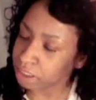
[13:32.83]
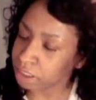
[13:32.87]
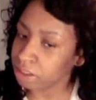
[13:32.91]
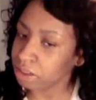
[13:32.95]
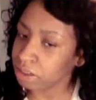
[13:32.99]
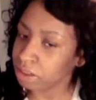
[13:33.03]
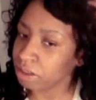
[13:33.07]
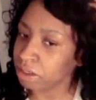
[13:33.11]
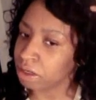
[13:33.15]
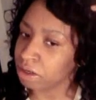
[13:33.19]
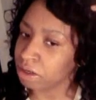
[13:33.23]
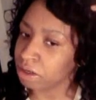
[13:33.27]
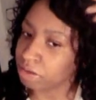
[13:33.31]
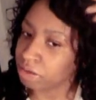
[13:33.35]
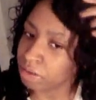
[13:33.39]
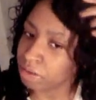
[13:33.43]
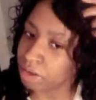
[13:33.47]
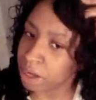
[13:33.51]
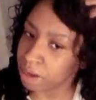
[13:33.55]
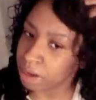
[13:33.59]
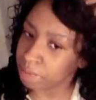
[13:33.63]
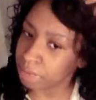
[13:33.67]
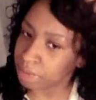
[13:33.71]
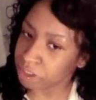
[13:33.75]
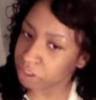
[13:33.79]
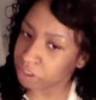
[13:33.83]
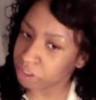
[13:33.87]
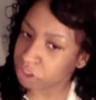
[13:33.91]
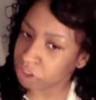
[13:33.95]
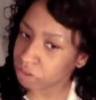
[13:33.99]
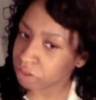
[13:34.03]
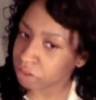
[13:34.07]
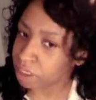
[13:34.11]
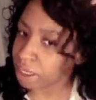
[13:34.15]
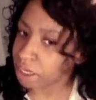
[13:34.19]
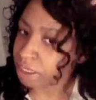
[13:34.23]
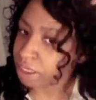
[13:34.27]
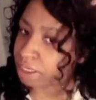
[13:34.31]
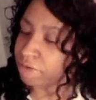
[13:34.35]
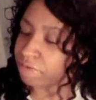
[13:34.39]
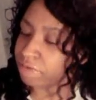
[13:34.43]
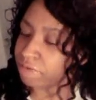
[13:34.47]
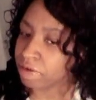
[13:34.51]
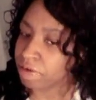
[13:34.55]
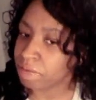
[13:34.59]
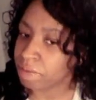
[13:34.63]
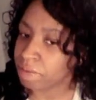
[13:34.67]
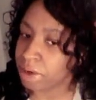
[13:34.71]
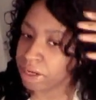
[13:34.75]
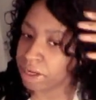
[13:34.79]
You know, I make sure that I give
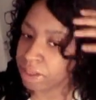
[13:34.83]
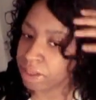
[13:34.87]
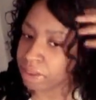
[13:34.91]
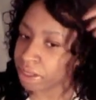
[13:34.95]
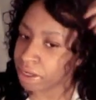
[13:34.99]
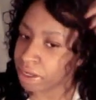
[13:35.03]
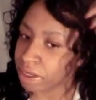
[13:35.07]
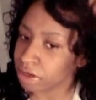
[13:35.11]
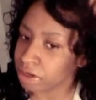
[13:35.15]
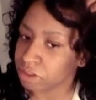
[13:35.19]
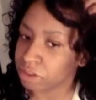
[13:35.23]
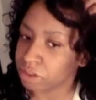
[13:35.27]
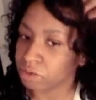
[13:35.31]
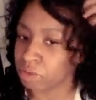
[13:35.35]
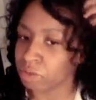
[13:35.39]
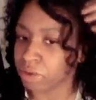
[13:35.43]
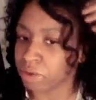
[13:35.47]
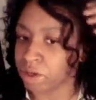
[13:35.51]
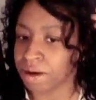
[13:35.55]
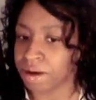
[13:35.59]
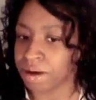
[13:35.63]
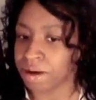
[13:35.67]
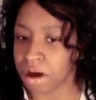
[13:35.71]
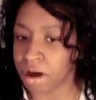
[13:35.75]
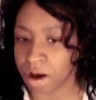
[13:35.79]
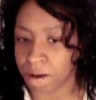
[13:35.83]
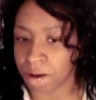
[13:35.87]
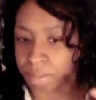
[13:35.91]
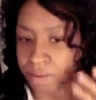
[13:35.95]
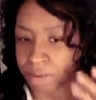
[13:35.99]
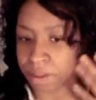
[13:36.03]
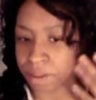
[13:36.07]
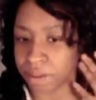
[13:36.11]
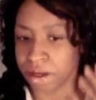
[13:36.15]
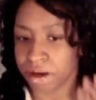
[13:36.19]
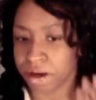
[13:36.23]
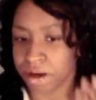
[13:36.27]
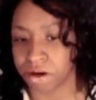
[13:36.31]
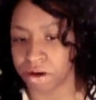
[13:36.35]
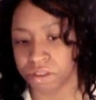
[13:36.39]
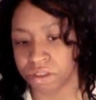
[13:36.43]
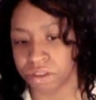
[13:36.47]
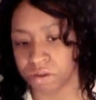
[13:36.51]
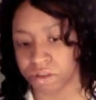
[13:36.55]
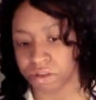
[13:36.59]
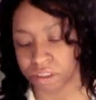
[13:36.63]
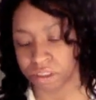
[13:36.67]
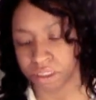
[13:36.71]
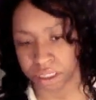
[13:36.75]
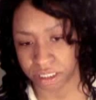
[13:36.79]
everybody theirs when I copy theirs
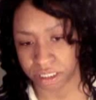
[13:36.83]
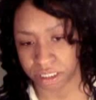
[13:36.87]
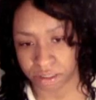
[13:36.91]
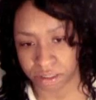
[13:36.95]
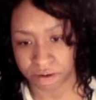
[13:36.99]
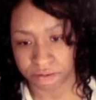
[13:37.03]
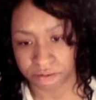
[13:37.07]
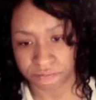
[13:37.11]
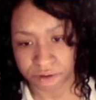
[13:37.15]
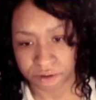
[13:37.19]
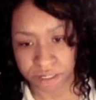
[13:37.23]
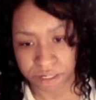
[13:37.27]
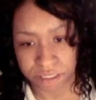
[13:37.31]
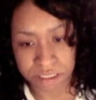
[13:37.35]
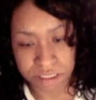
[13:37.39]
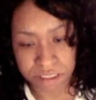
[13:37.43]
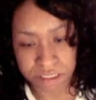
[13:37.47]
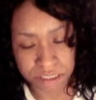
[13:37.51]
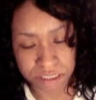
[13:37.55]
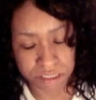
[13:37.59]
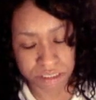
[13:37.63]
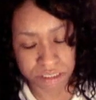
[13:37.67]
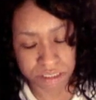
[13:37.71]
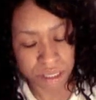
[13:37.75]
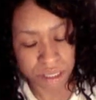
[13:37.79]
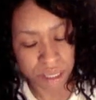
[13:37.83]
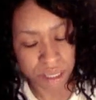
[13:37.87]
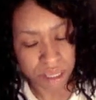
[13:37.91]
or take their advice, because